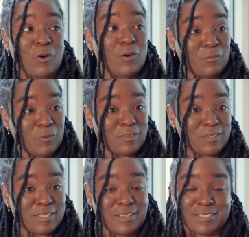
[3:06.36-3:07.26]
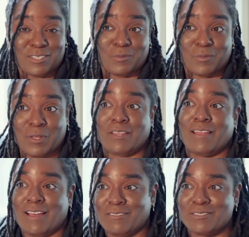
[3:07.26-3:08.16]
on with you today so that we
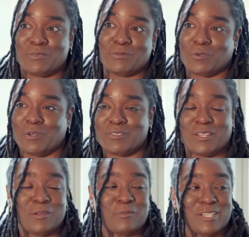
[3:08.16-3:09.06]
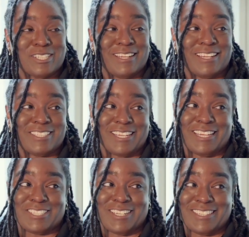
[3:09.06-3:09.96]
can have some sort of celebration and
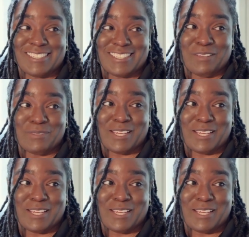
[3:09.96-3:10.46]
education at the same